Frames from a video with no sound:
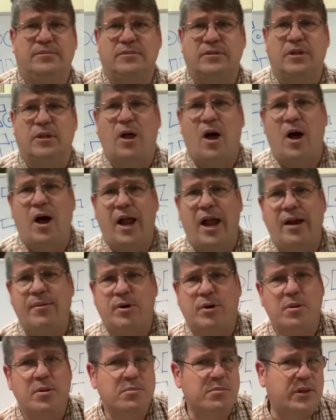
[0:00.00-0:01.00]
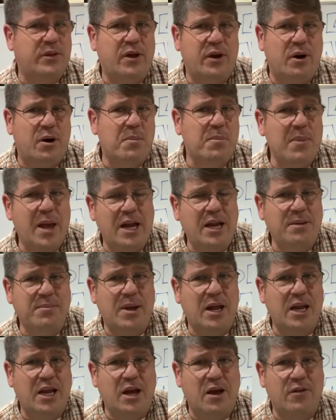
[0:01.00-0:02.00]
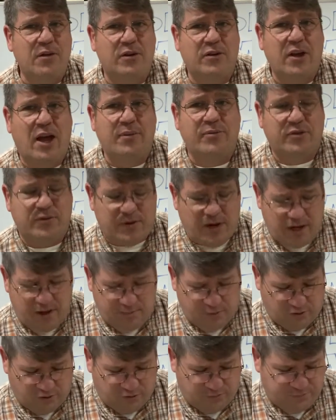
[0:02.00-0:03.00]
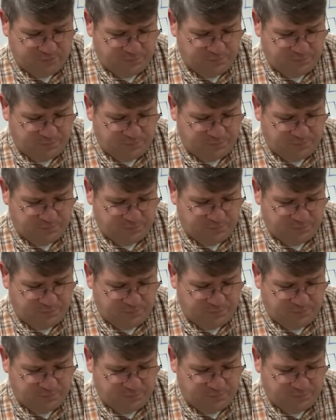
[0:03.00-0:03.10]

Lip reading: claw hammer. But there are many, many other types of hammers.